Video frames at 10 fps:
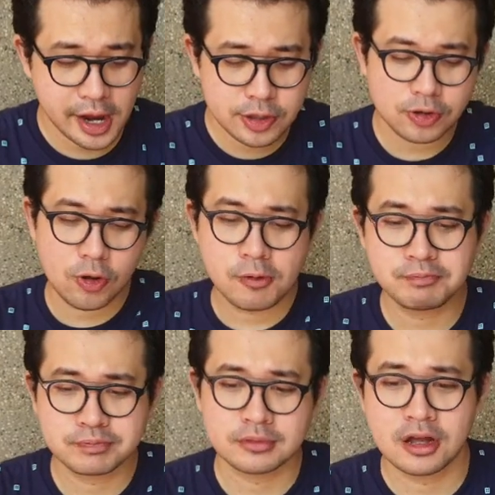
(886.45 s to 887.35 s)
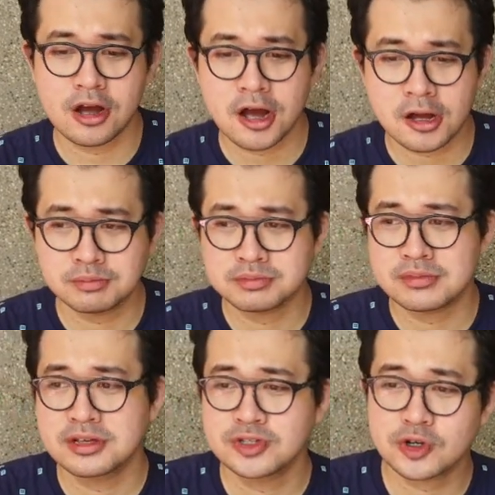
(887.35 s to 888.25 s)
I don't know.
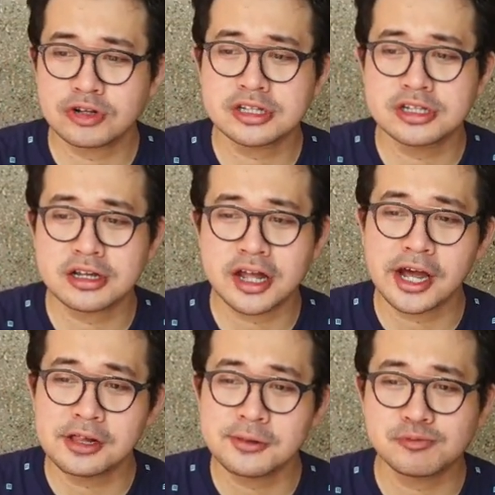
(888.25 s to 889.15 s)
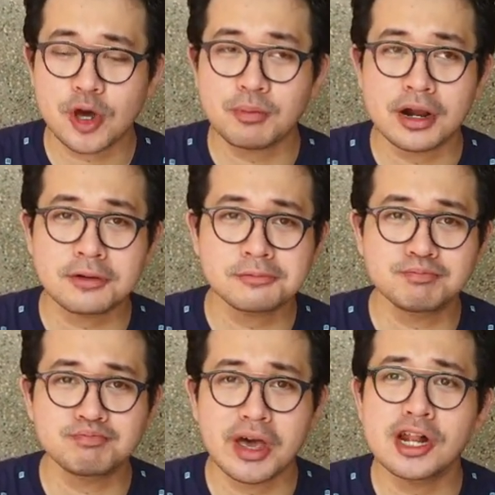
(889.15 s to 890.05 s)
Siguro dahil sobrang
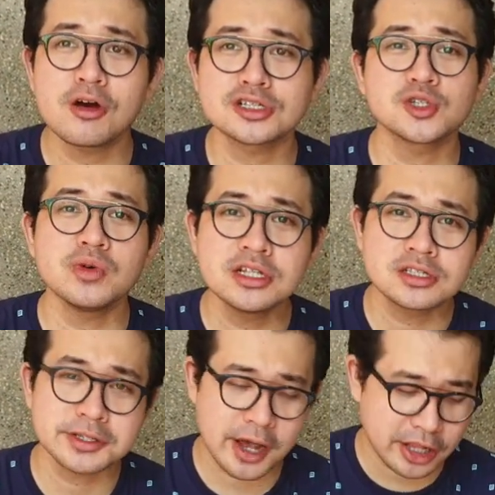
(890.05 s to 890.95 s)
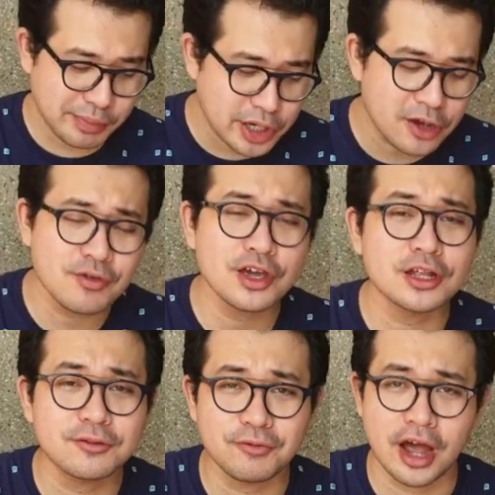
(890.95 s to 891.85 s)
mahilig ako sa sweets, I'll be giving
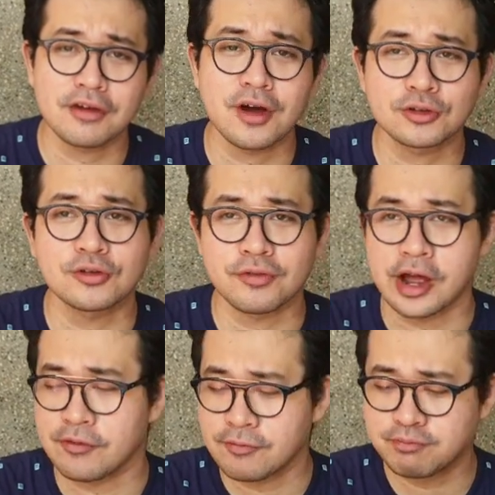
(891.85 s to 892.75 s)
it 5 out of 5.